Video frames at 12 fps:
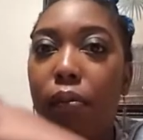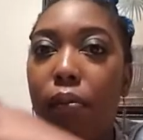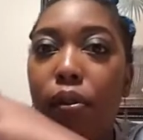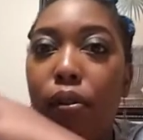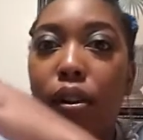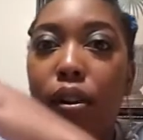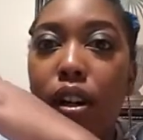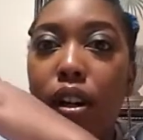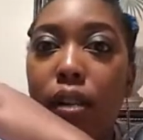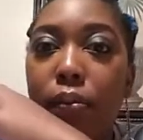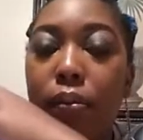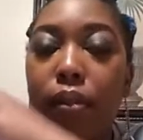I'm more
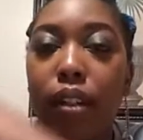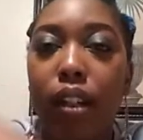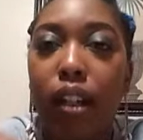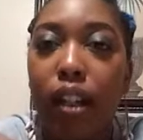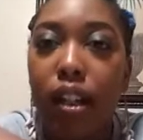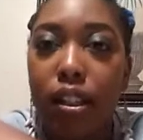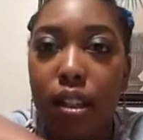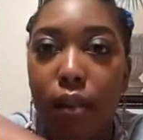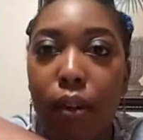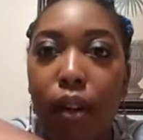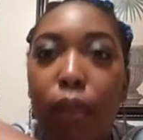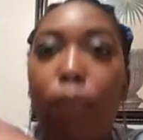up because I'm
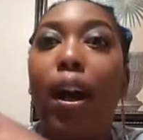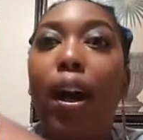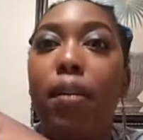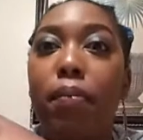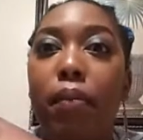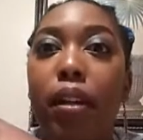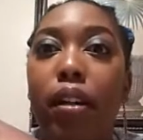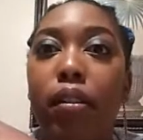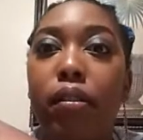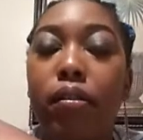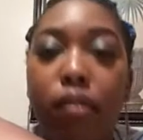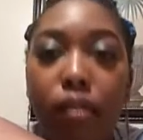with a white male